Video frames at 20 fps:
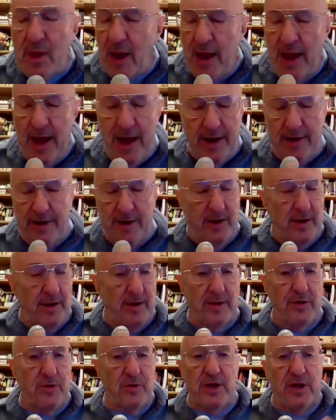and
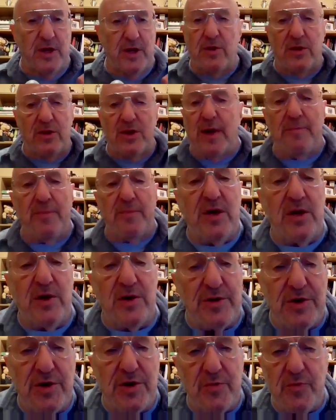you can either let me kill
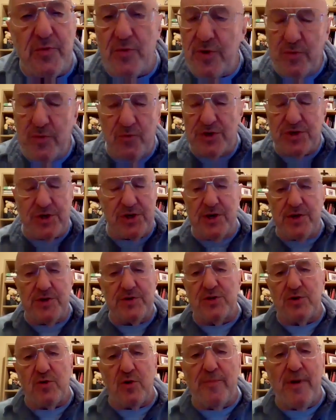you, in which
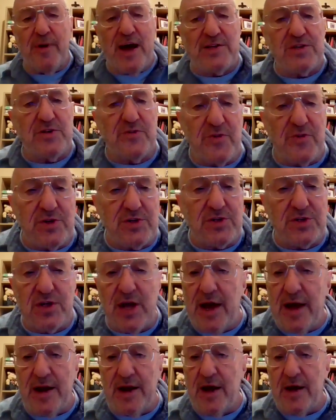case you're a pacifist,
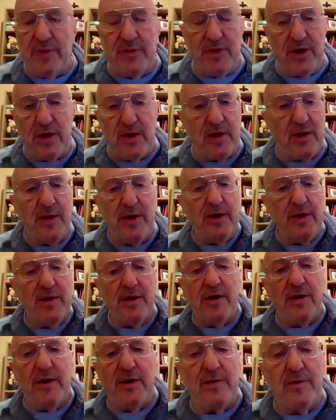and I think
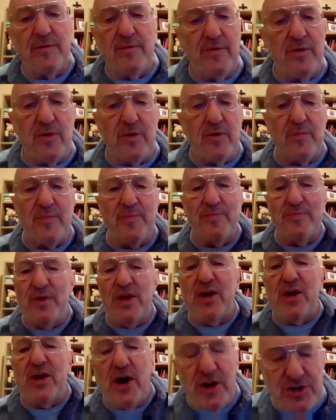you're
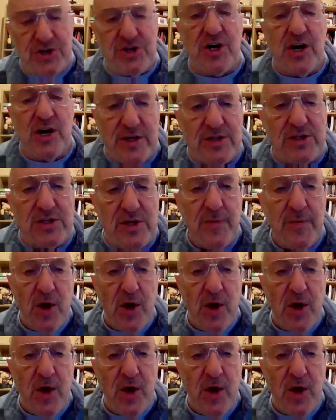being unjust,